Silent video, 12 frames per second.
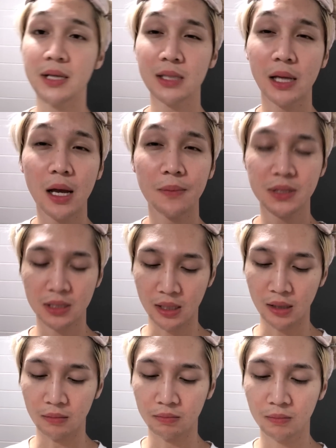It basically helps
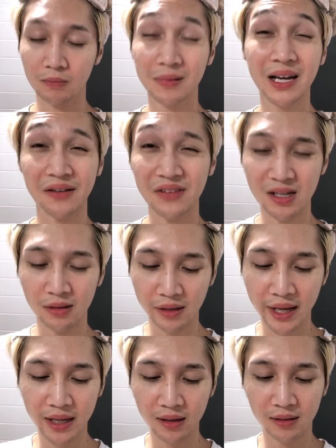to kind of
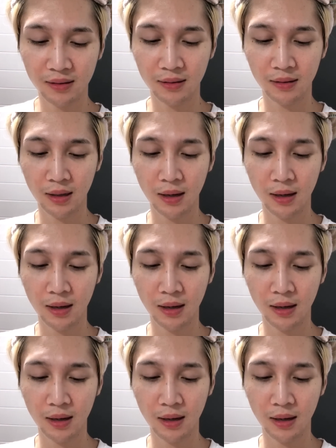heal that.